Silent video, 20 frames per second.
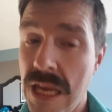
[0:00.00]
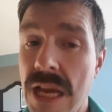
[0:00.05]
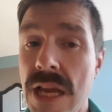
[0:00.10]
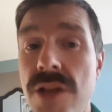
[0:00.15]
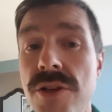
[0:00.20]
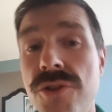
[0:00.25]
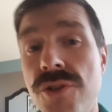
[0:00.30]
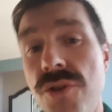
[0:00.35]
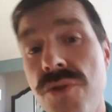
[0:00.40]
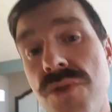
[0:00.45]

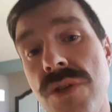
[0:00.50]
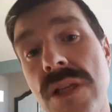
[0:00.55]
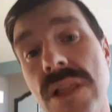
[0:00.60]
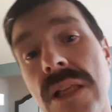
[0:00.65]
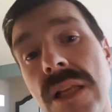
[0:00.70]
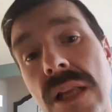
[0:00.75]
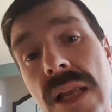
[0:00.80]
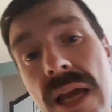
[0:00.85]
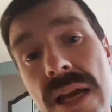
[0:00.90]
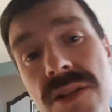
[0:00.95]
is using
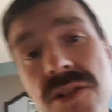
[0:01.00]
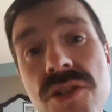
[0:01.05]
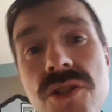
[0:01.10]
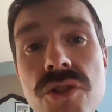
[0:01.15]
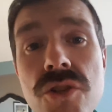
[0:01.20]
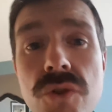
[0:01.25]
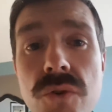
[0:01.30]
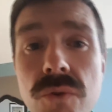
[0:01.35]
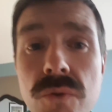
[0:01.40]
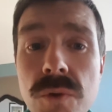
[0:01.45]
the
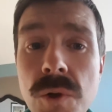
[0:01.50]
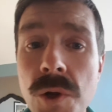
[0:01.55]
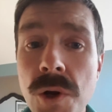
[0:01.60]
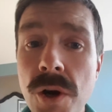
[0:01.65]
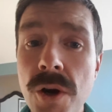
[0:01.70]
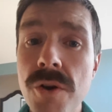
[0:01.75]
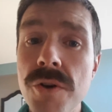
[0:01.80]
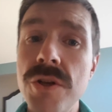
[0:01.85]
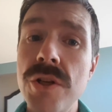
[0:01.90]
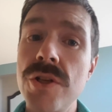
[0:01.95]
lessons you
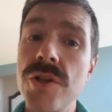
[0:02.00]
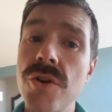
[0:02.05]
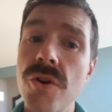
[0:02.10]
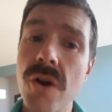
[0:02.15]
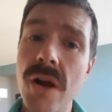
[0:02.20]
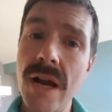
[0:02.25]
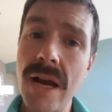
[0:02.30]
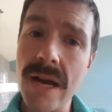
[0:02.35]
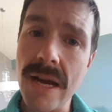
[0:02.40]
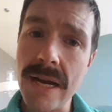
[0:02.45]
learned in your
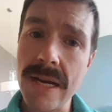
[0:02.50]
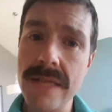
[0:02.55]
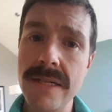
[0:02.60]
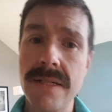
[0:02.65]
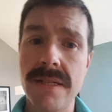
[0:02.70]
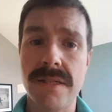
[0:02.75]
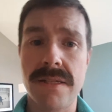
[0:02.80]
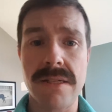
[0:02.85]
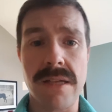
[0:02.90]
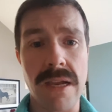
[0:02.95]

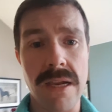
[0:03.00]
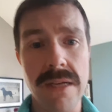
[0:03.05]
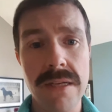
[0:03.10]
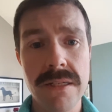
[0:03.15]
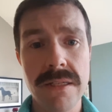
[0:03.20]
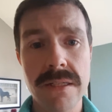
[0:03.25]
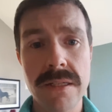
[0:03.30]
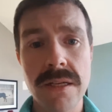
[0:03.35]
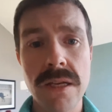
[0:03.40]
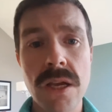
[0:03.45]

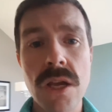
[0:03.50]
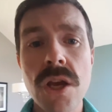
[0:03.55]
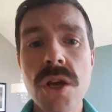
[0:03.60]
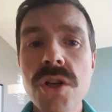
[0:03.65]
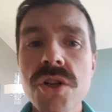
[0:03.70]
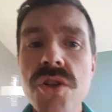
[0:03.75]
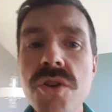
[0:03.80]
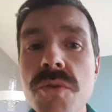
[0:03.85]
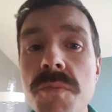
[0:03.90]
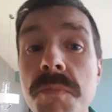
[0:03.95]
hindsight
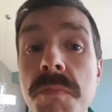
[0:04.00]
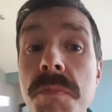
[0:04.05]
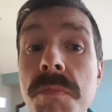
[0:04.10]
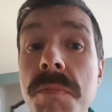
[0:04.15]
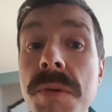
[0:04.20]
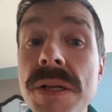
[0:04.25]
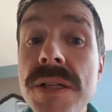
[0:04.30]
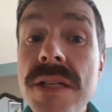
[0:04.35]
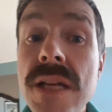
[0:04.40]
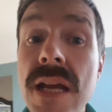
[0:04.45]
to
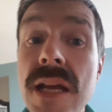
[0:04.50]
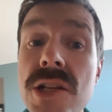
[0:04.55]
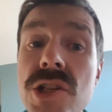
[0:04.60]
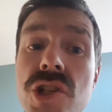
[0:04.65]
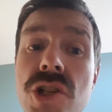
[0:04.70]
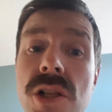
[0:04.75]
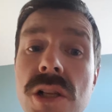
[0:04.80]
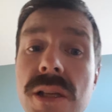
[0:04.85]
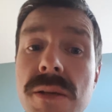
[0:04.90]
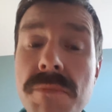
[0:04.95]

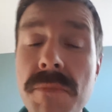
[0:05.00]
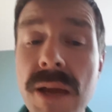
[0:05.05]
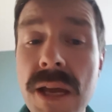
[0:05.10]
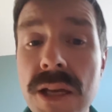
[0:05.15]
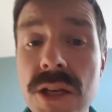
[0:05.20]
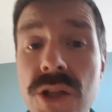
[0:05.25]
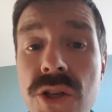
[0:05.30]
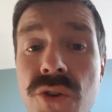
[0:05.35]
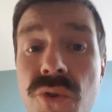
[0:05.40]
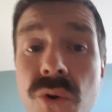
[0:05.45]
potentially
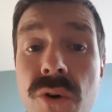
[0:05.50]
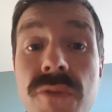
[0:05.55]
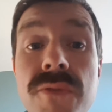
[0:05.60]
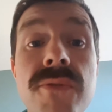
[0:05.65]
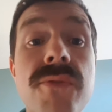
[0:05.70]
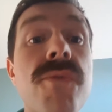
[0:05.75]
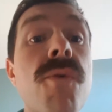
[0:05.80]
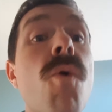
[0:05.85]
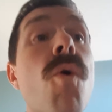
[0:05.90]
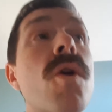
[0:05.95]
make your
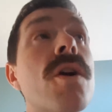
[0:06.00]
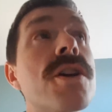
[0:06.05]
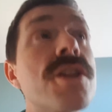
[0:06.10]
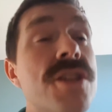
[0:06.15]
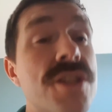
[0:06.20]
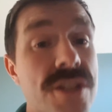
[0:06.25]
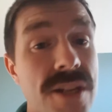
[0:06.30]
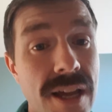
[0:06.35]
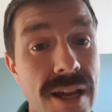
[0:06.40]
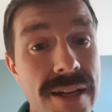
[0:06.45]

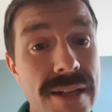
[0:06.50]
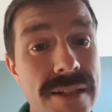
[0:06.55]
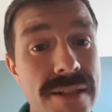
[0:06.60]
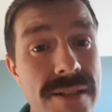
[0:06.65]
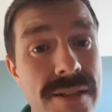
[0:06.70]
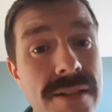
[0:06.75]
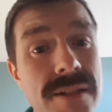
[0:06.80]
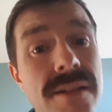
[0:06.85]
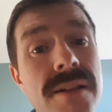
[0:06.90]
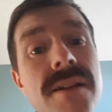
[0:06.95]
foresight
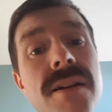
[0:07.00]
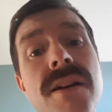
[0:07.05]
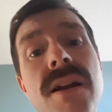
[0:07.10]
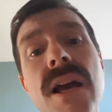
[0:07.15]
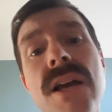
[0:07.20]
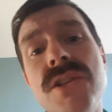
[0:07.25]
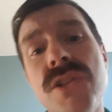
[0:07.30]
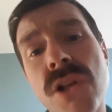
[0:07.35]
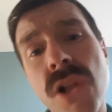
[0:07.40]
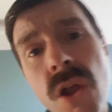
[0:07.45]

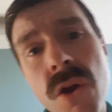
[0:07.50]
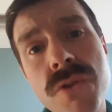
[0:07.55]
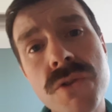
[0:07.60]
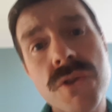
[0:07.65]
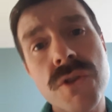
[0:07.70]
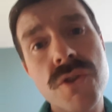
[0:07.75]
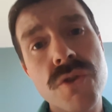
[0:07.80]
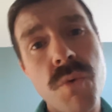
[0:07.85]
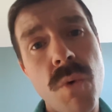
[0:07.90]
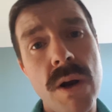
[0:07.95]
as close
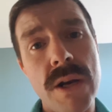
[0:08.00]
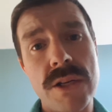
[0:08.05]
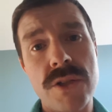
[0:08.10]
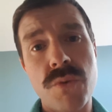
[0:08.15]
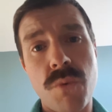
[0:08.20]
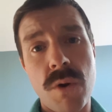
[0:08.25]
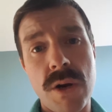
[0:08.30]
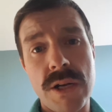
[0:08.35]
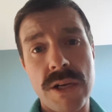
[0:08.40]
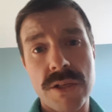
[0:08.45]
to
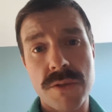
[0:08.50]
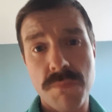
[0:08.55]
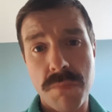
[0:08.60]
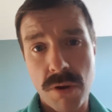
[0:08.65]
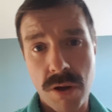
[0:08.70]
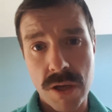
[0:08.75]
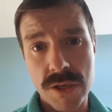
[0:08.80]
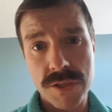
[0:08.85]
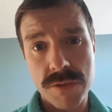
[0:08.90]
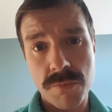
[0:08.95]
20/20 as
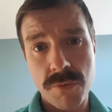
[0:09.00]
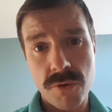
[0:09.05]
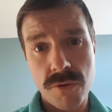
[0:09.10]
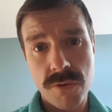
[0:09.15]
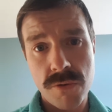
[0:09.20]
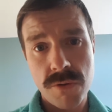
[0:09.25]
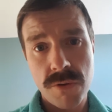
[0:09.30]
possible.